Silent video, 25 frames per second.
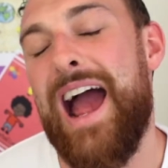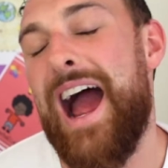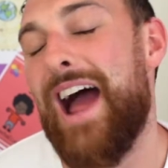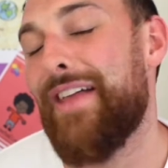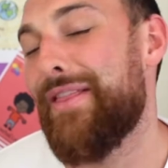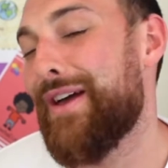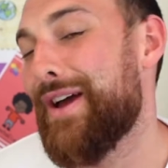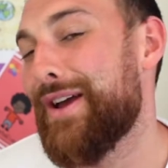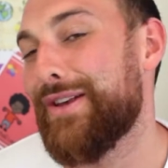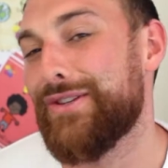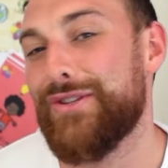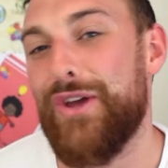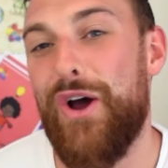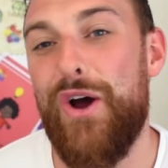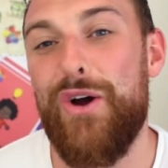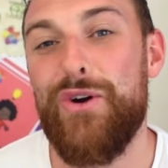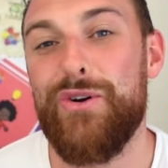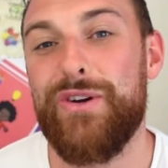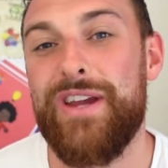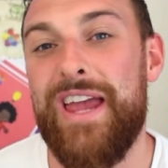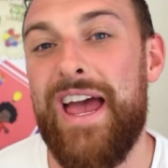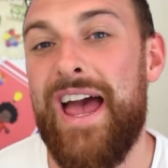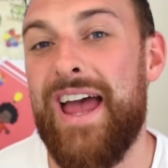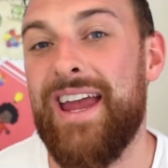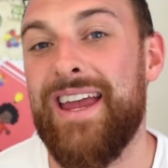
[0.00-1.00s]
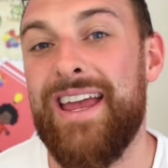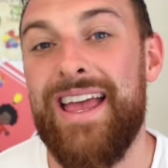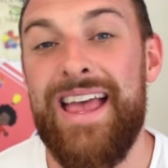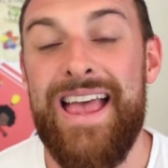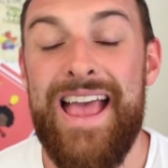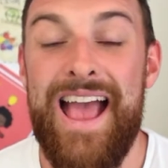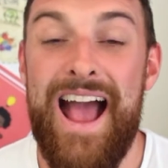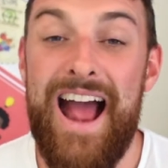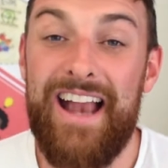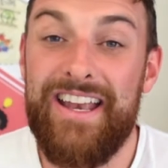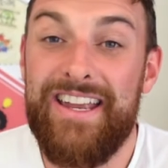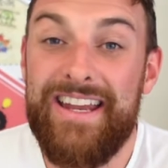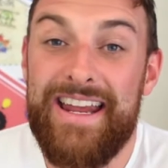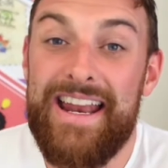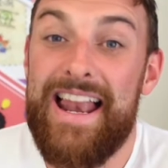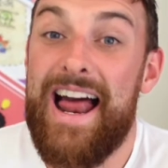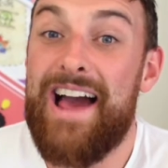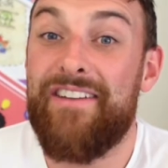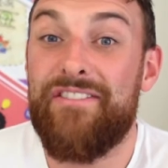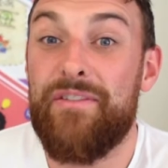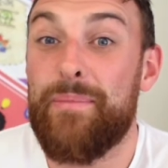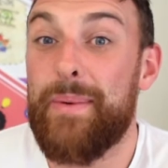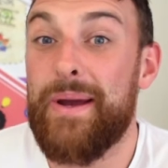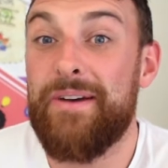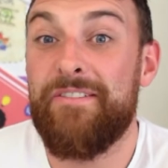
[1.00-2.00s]
and that it's okay, and you can
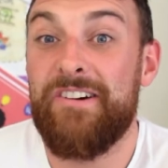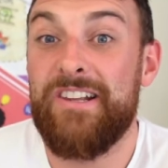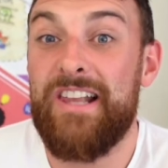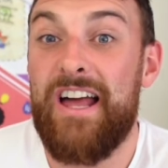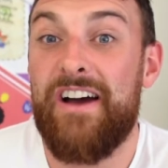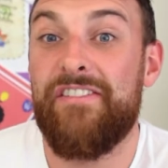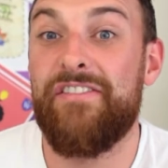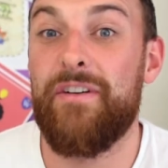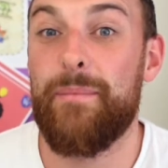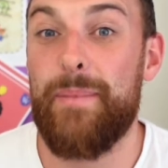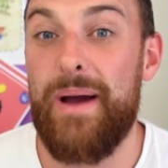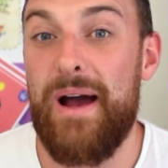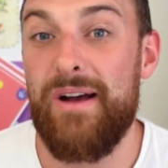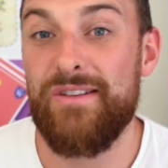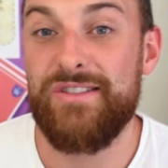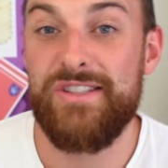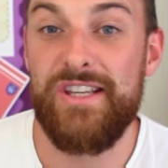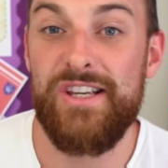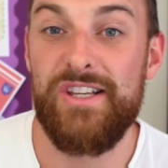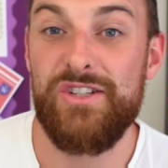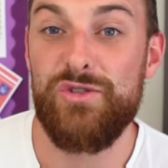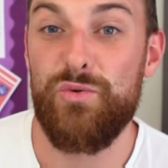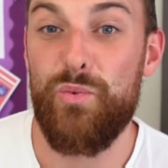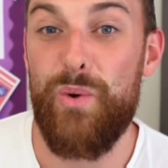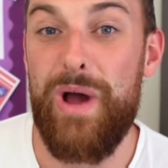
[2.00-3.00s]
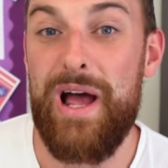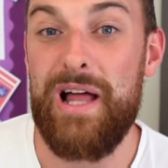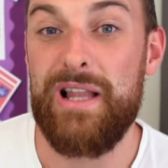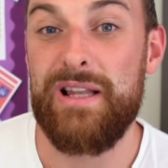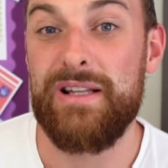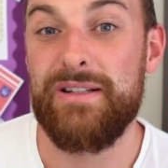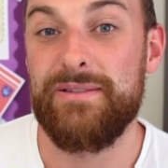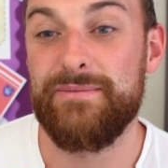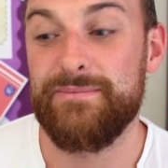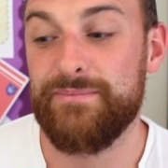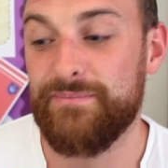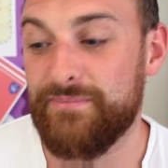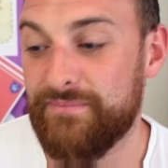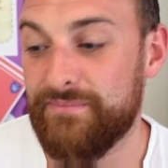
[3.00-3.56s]
have a bit of a laugh about it as well.